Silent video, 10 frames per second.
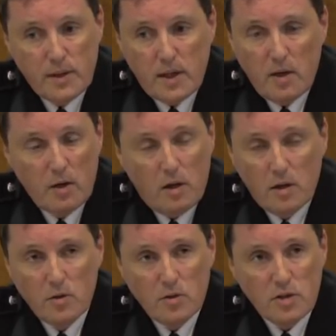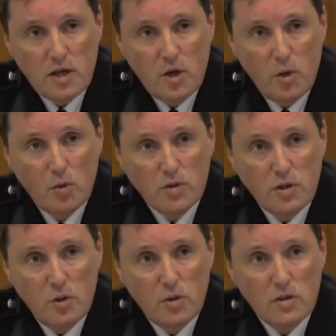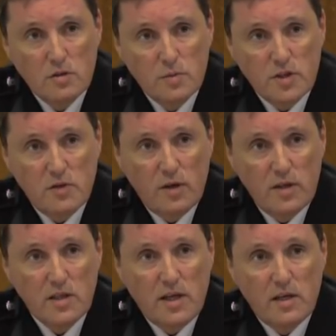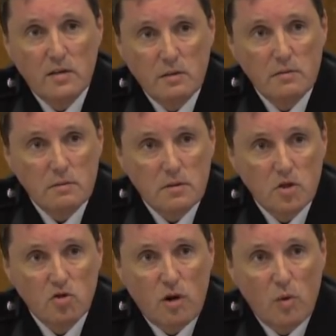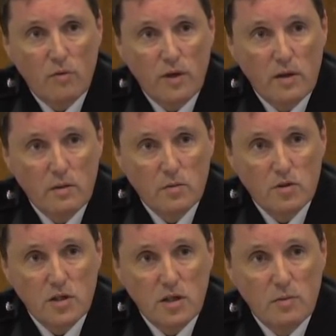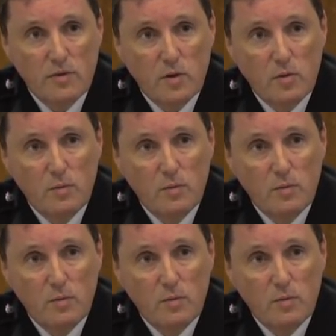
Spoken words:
again, I couldn't say who had specifically taken control of it and was dealing with it all.